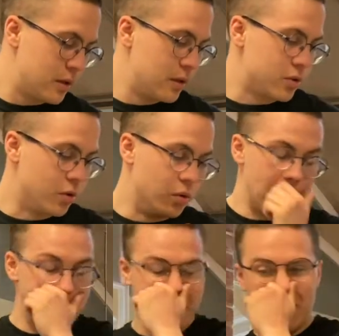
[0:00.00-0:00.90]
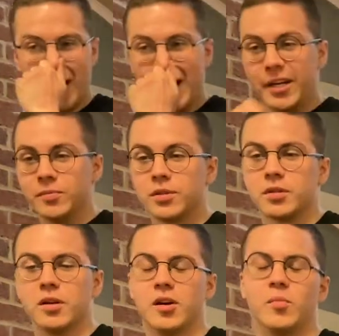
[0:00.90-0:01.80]
So here are my aims.
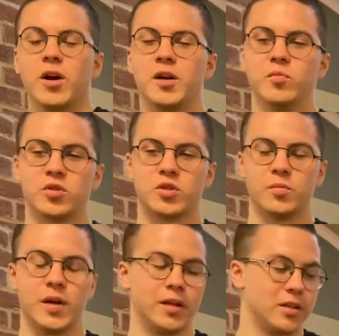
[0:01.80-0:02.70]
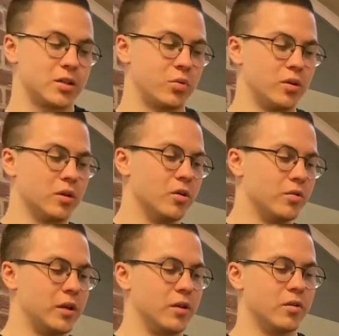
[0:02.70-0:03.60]
My aim was to make this
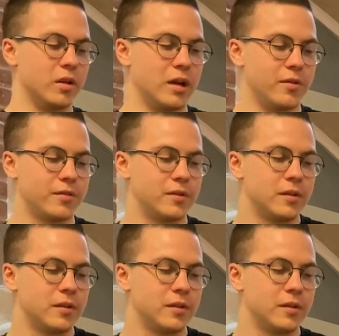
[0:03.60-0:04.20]
quinolone here on the left,